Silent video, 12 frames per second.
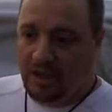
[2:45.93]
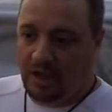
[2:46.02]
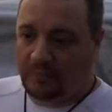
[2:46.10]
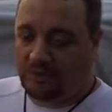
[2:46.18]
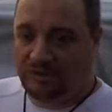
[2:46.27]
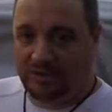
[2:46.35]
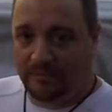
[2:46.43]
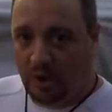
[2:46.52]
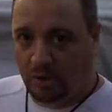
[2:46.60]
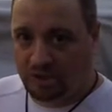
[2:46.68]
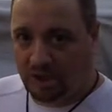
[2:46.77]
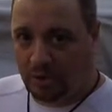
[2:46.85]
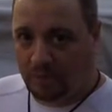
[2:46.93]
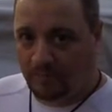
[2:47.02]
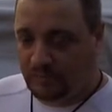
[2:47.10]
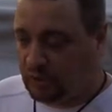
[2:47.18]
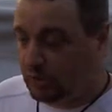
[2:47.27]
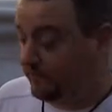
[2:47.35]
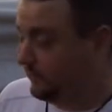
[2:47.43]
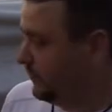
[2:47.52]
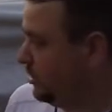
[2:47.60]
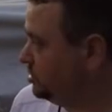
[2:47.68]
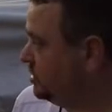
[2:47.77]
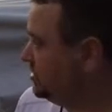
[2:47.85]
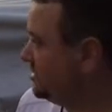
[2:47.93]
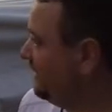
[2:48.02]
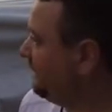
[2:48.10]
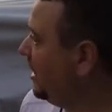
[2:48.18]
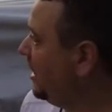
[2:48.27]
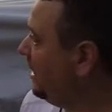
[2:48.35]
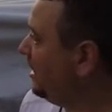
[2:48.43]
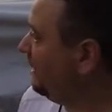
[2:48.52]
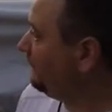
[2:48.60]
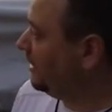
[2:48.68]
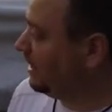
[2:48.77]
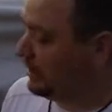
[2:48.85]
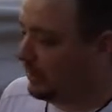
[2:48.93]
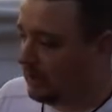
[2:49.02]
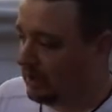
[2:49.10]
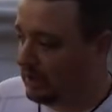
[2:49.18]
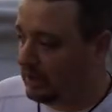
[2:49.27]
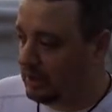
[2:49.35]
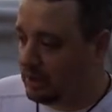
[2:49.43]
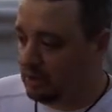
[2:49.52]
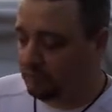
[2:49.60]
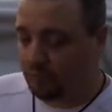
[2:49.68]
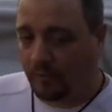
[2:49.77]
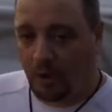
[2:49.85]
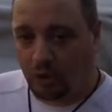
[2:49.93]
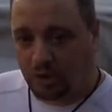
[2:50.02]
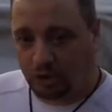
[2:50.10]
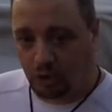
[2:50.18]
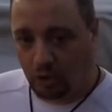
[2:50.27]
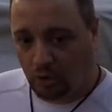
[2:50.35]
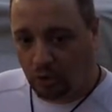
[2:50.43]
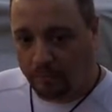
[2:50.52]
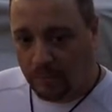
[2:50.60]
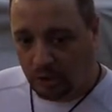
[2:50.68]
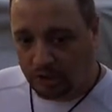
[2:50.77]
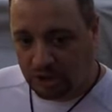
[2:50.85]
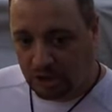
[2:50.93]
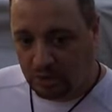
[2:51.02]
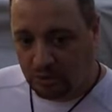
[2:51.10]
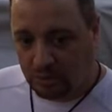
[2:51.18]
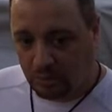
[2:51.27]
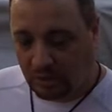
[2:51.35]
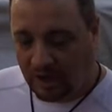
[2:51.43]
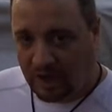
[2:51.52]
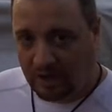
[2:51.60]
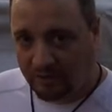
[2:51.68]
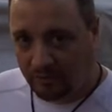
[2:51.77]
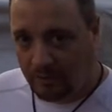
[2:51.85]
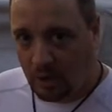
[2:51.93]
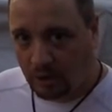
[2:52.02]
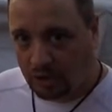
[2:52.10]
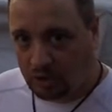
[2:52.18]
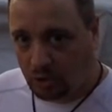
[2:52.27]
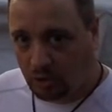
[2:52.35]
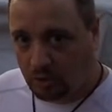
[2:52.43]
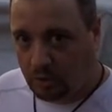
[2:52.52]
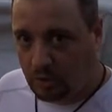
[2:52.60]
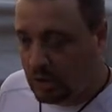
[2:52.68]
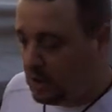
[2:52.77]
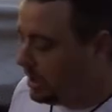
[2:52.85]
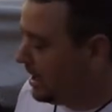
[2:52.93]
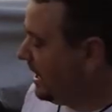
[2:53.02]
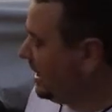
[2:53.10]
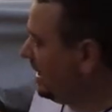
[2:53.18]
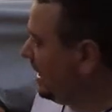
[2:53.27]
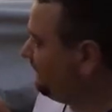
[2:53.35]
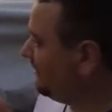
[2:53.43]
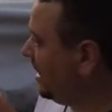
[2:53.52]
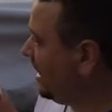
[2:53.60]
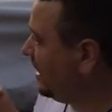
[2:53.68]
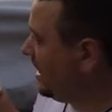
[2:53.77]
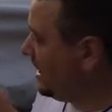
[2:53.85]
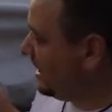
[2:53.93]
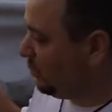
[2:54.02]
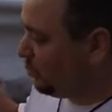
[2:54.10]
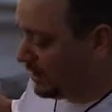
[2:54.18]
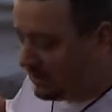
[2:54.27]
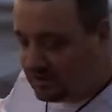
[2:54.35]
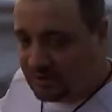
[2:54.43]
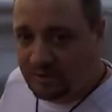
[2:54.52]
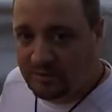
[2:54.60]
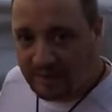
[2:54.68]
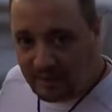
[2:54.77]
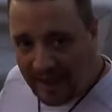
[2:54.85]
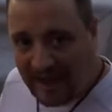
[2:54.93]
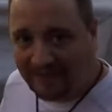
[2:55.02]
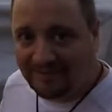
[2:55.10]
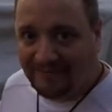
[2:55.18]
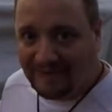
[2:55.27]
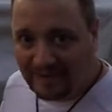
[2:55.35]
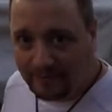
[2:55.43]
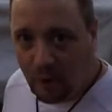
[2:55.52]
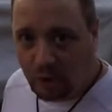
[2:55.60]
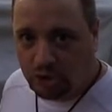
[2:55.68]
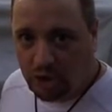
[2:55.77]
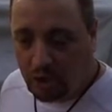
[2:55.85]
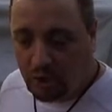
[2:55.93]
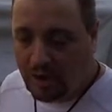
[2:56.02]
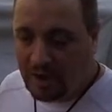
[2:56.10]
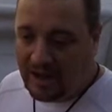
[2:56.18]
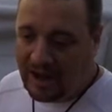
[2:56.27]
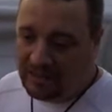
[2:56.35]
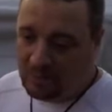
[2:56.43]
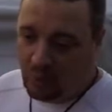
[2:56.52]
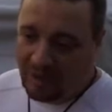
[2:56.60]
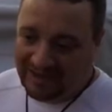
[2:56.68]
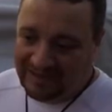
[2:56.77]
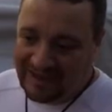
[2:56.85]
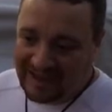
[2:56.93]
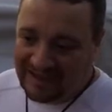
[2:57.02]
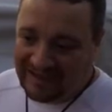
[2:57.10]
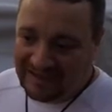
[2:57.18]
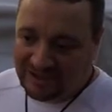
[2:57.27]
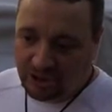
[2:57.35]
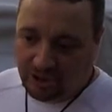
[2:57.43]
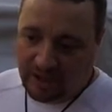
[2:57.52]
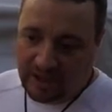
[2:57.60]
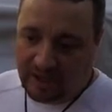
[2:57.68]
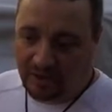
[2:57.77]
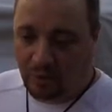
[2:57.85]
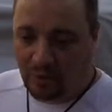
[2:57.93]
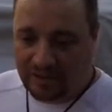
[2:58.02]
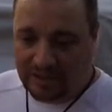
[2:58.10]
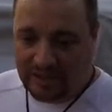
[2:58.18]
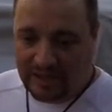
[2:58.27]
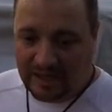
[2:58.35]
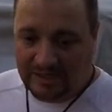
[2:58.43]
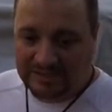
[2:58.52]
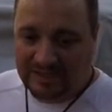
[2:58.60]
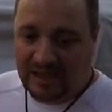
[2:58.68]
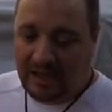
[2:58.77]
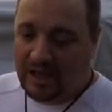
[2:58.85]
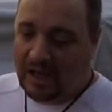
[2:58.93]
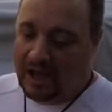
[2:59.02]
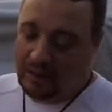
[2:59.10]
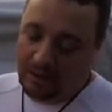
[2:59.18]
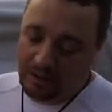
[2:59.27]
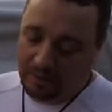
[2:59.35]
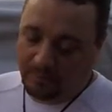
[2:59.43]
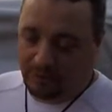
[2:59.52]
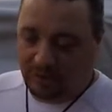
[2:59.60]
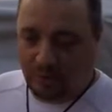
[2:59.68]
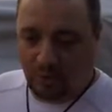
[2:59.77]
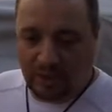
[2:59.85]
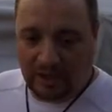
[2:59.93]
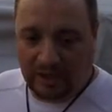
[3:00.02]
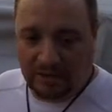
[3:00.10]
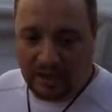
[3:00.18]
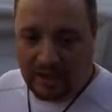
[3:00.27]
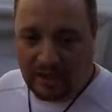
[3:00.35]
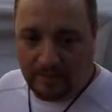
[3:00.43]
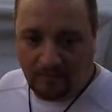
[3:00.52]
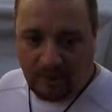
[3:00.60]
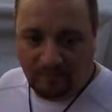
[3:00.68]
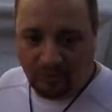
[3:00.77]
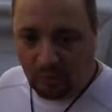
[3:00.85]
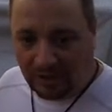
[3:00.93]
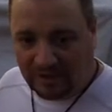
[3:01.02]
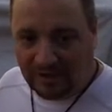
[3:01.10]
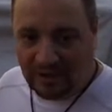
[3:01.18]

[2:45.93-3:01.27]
I'm using a Mojo, 2 different Mojos I've got. I've got a remote control Mojo, where I added the remote control, and I've got a wind activated Mojo. And the wind guy is great. On the windy days, I learned pretty quick that if the wind